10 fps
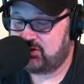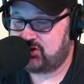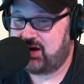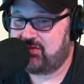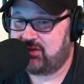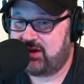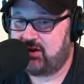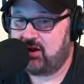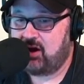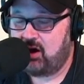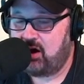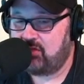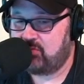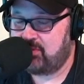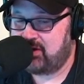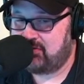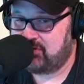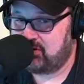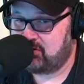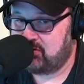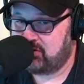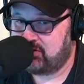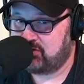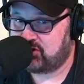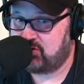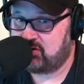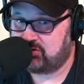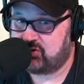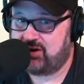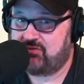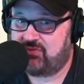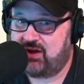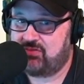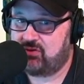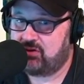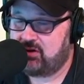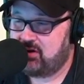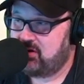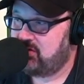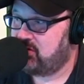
shine the light on all the women out there who are in the struggle, trying to find their their